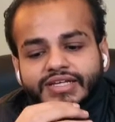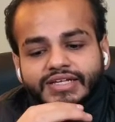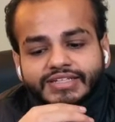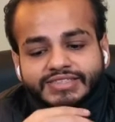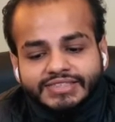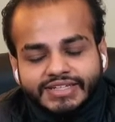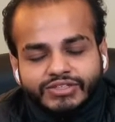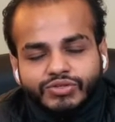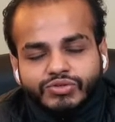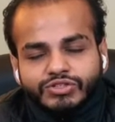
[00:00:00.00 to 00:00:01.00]
Sit
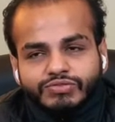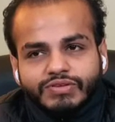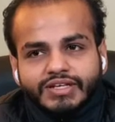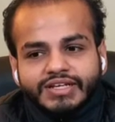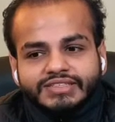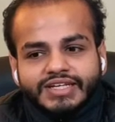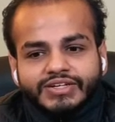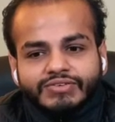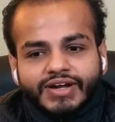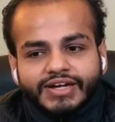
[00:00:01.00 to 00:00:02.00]
through those feelings and
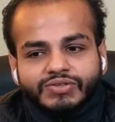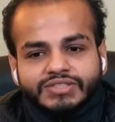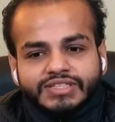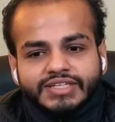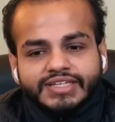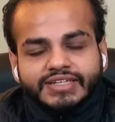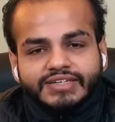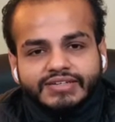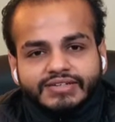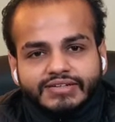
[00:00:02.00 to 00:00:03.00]
try to see
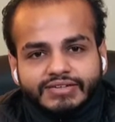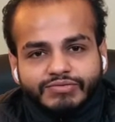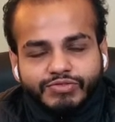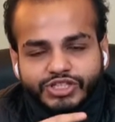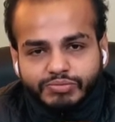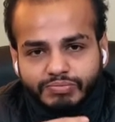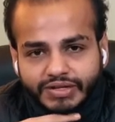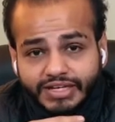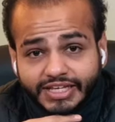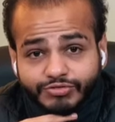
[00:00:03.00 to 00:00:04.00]
which
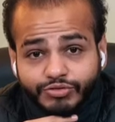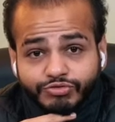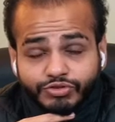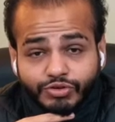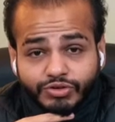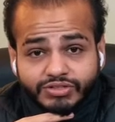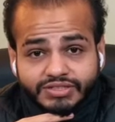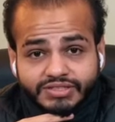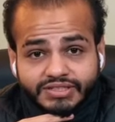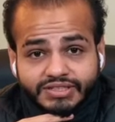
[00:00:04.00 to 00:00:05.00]
belief of yours
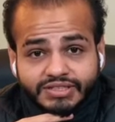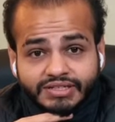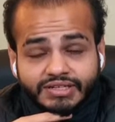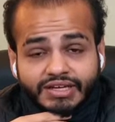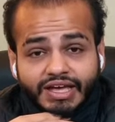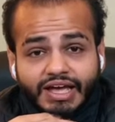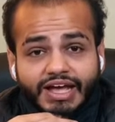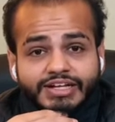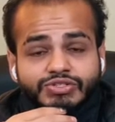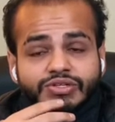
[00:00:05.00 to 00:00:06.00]

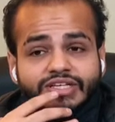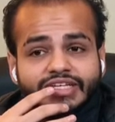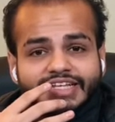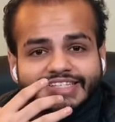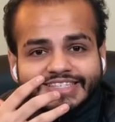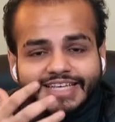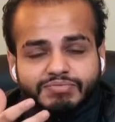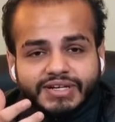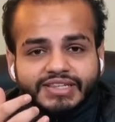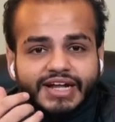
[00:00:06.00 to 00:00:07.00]
actually
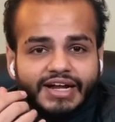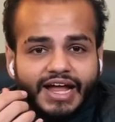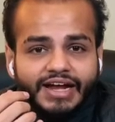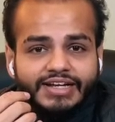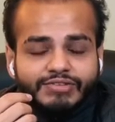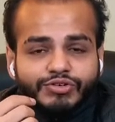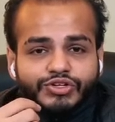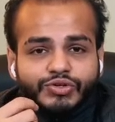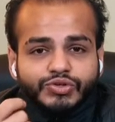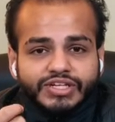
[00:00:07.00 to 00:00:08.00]
incepted that idea for
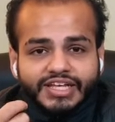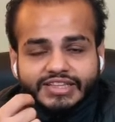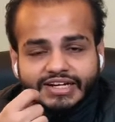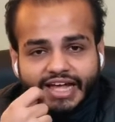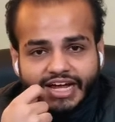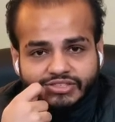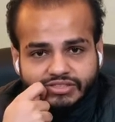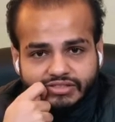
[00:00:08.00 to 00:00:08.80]
you to take that action.